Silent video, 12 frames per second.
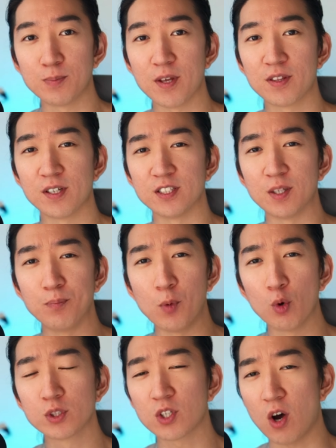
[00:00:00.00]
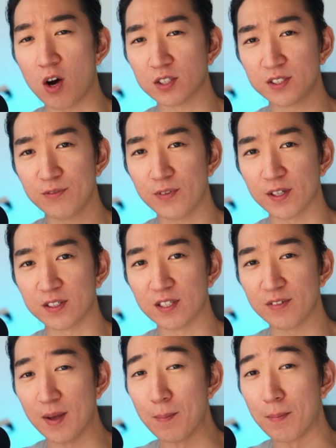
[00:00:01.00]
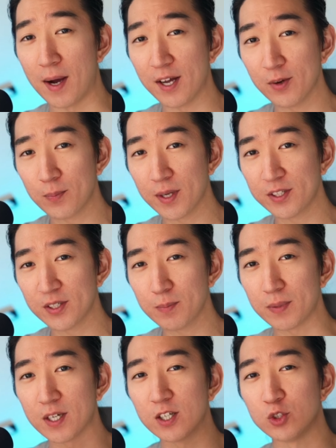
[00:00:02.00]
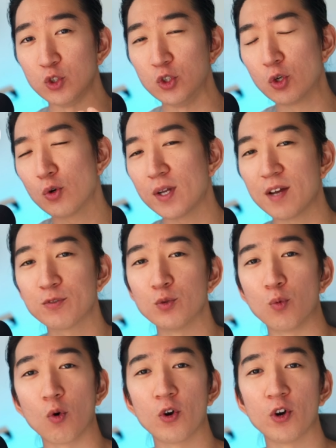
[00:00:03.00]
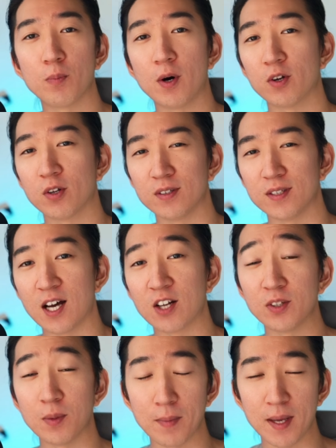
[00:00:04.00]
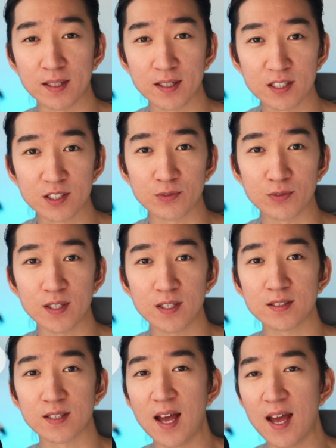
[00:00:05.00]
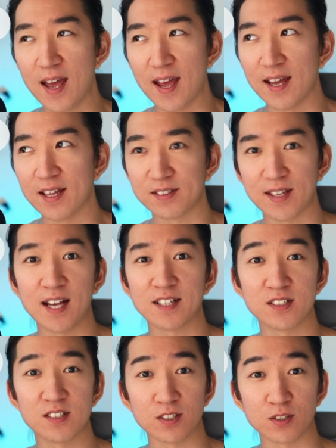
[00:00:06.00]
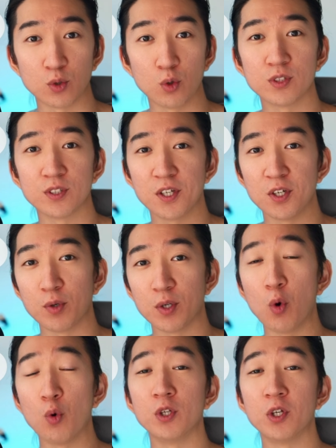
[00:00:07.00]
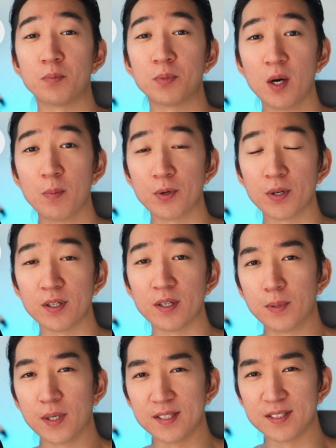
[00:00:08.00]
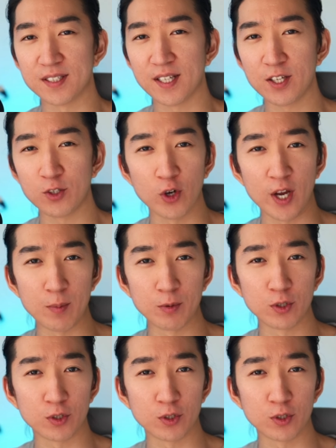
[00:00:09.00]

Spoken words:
method is the most cost effective in my opinion because you don't have to worry about a lot of the maintenance fees and taxes associated with owning a property, but instead you're able to